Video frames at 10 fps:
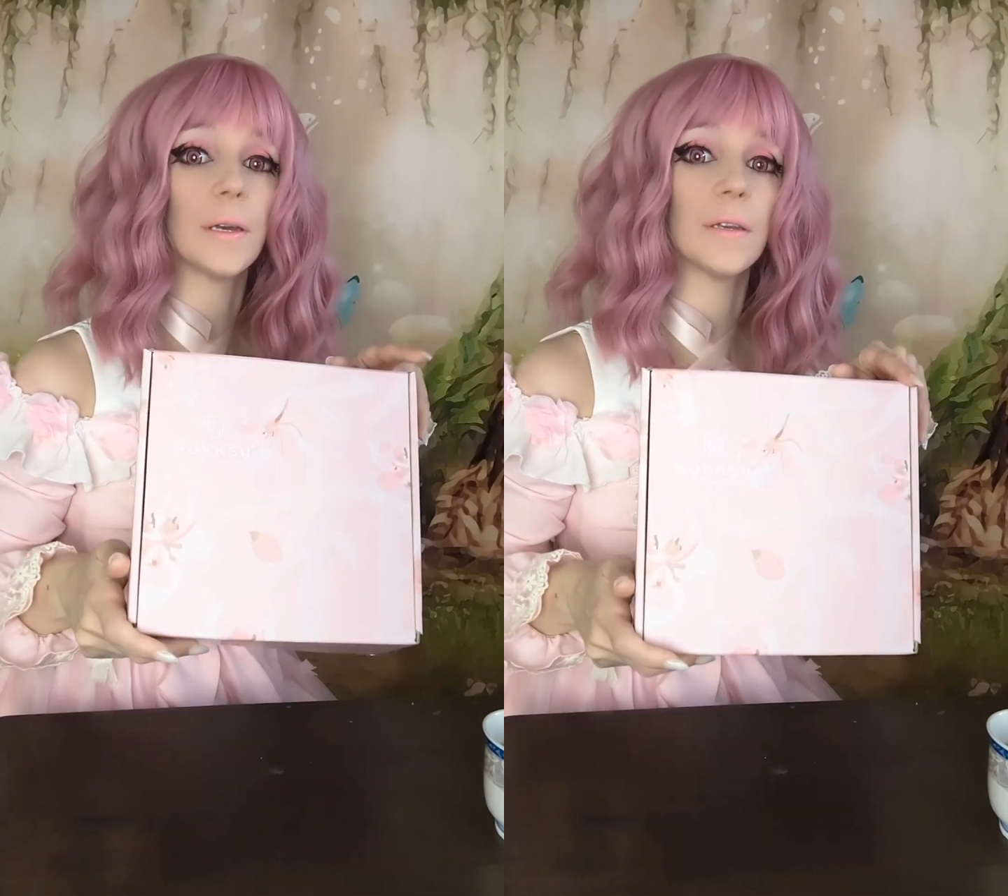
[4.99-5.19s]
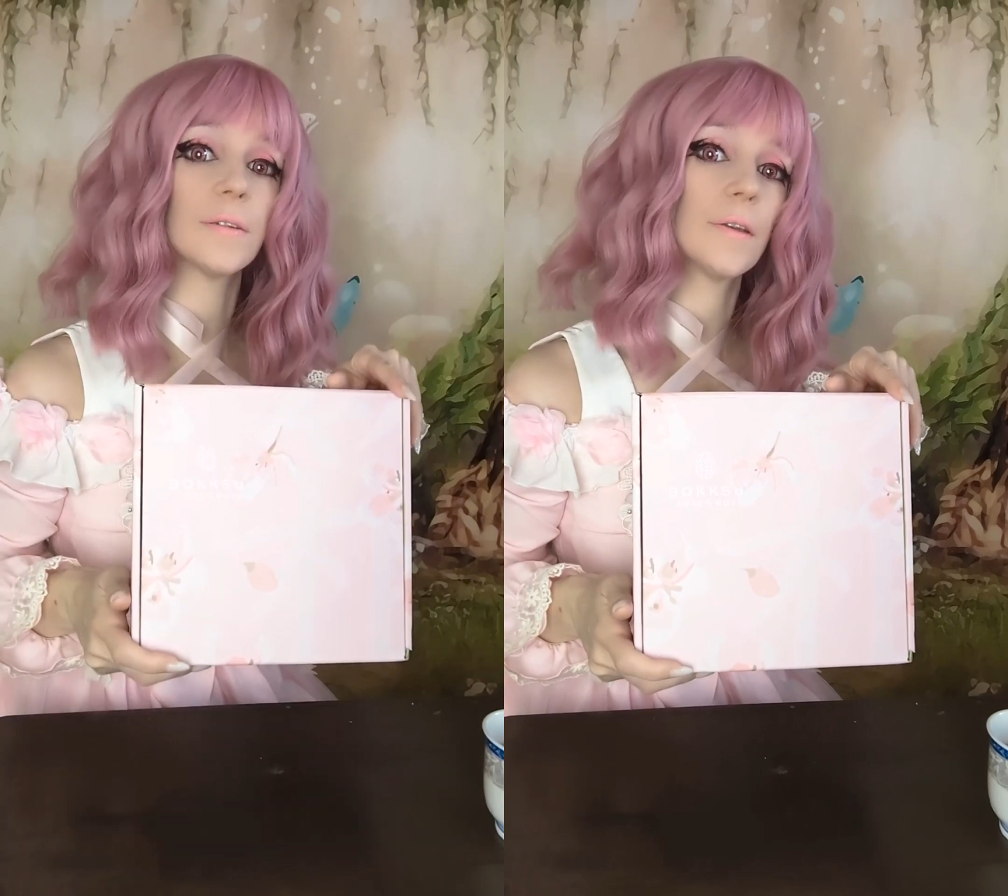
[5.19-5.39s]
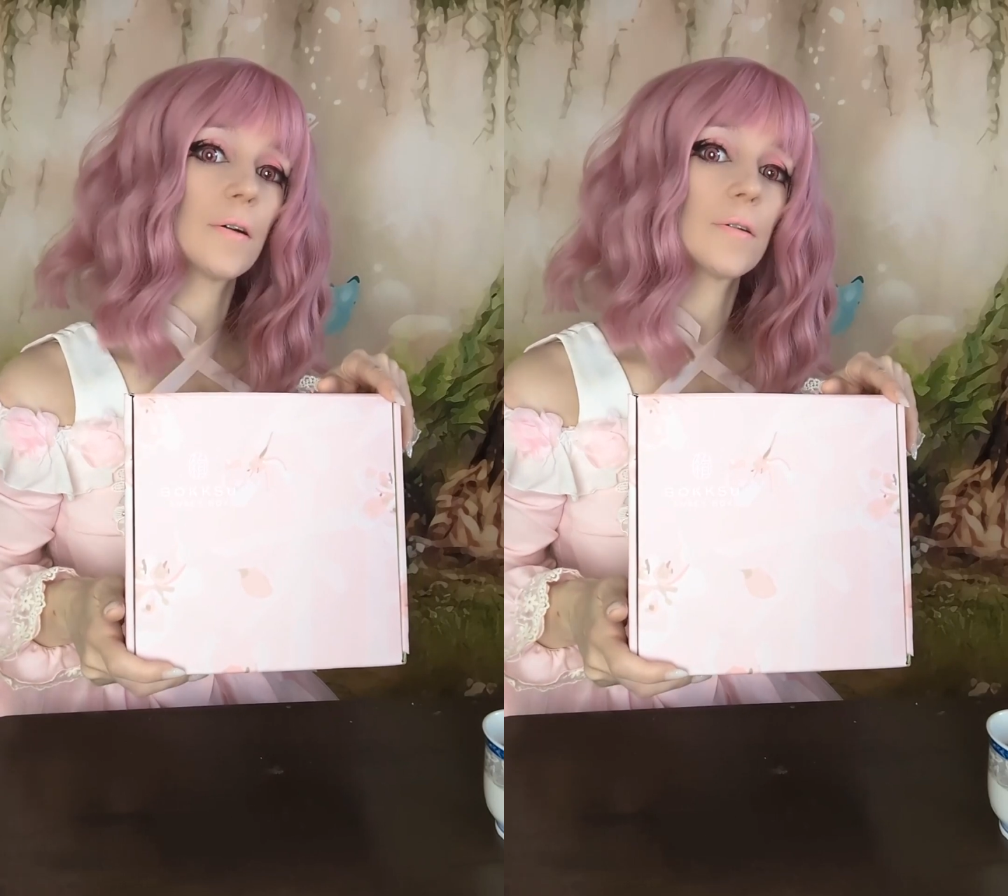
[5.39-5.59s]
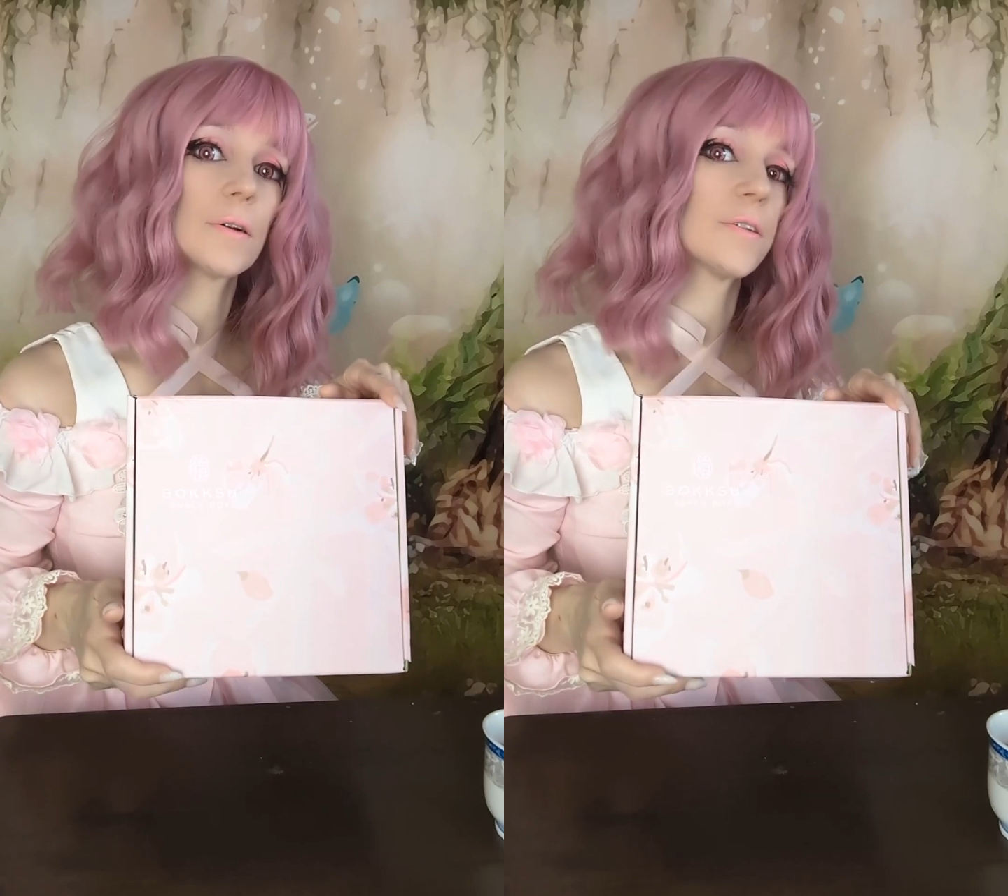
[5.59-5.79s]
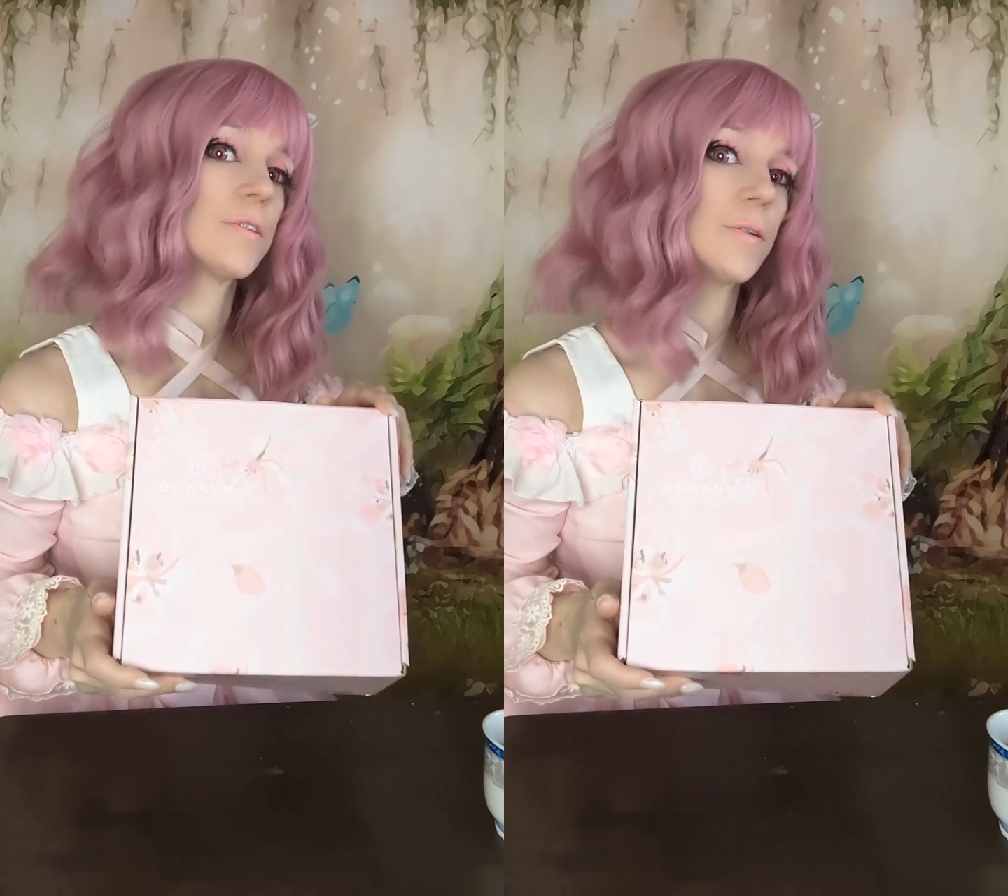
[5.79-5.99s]
is
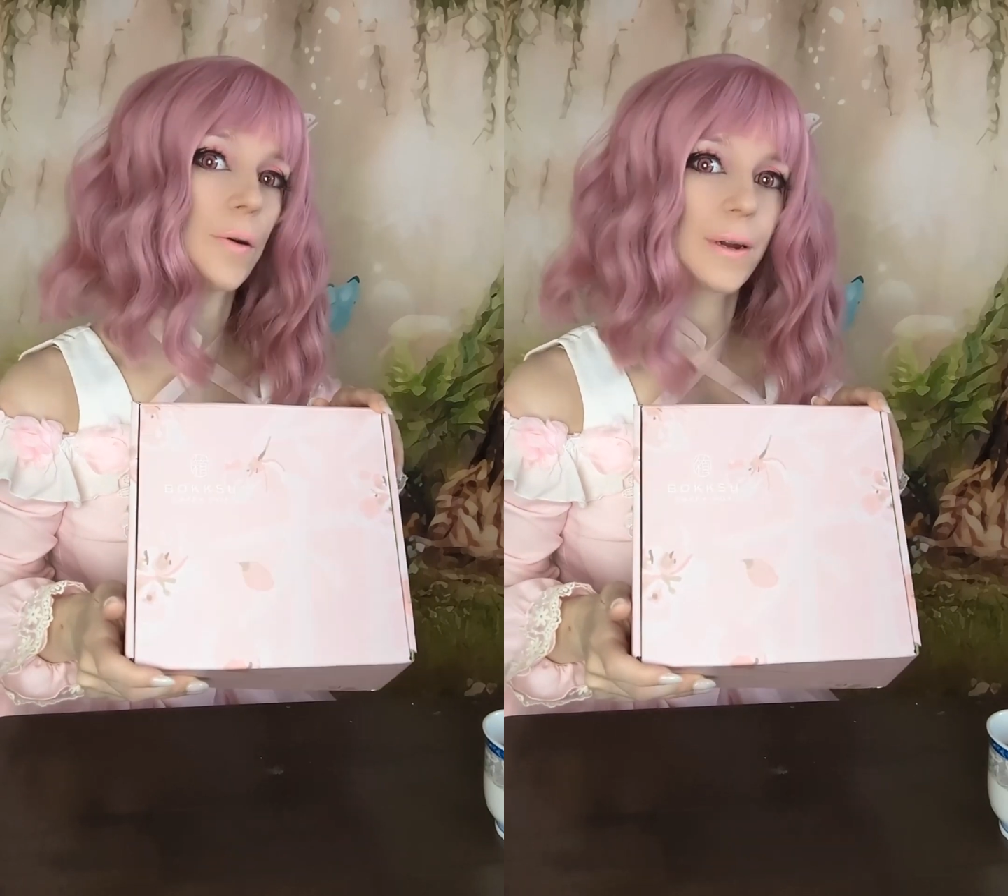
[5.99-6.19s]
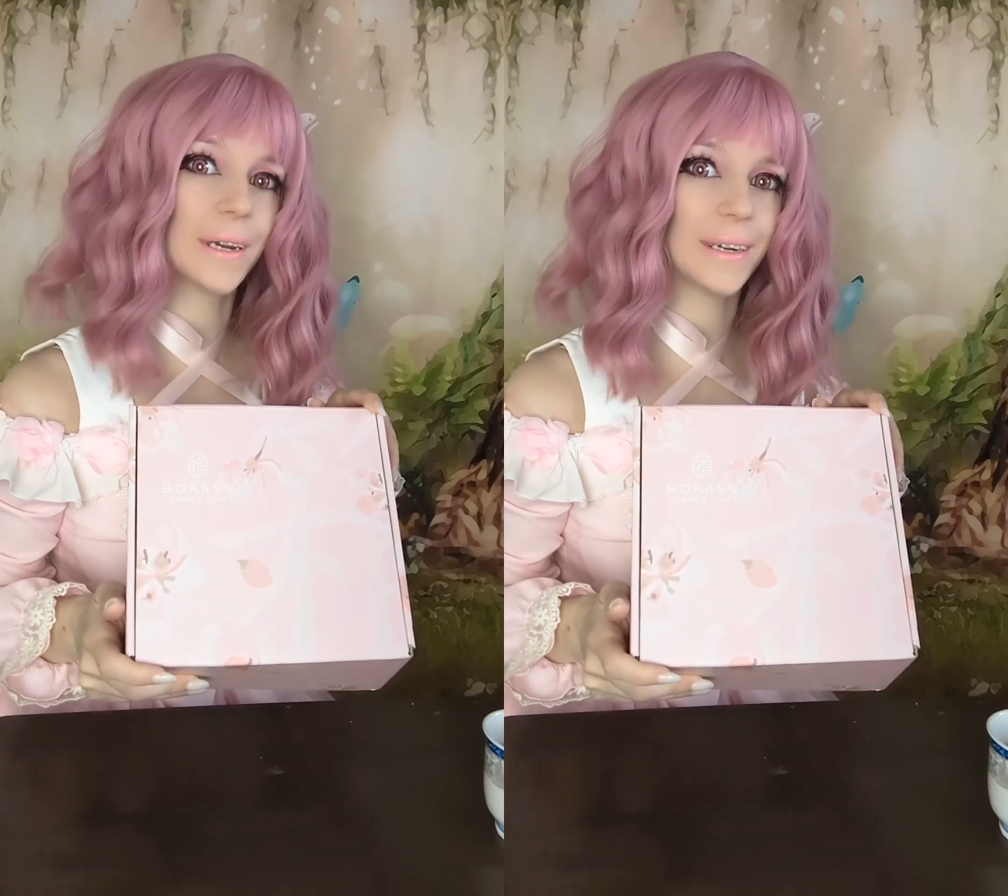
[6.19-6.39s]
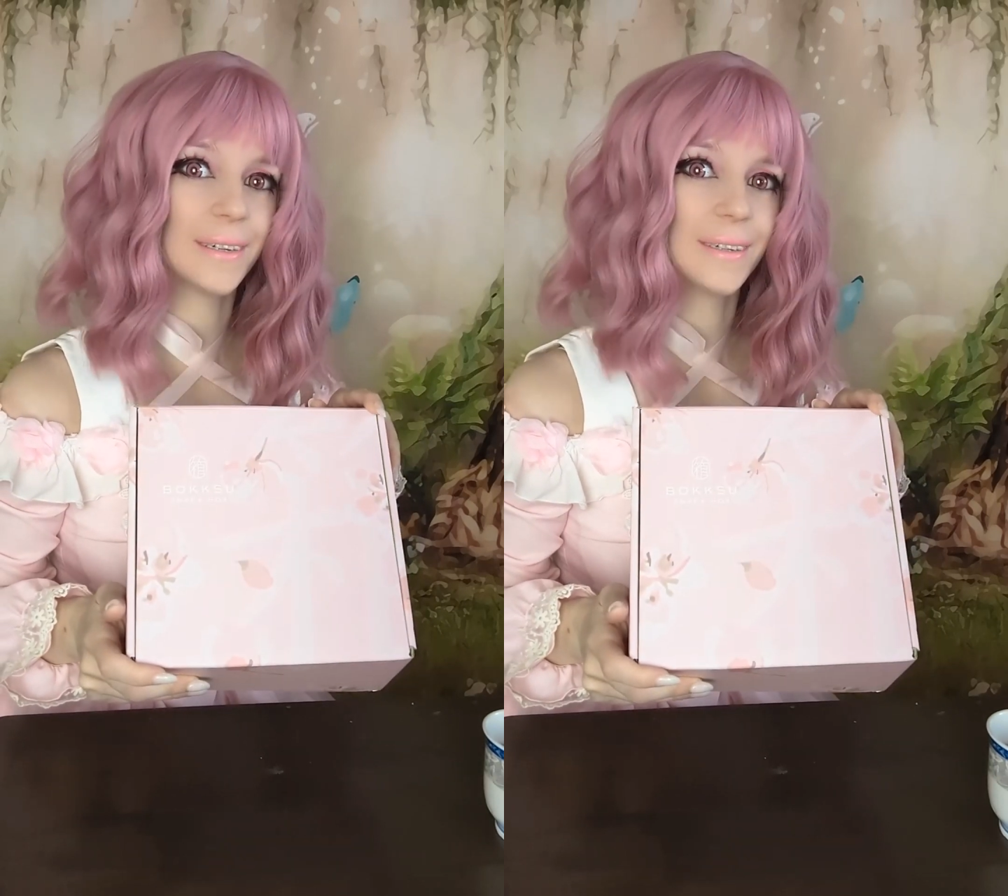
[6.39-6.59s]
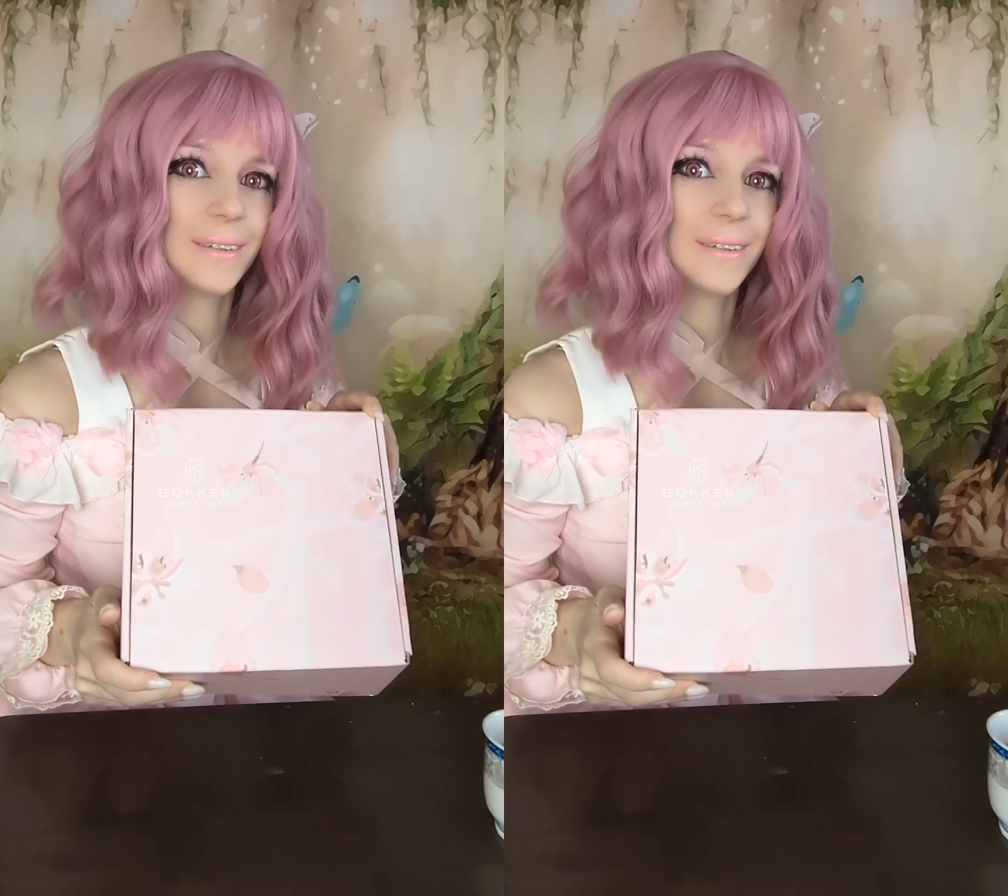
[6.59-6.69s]
Sakura Story.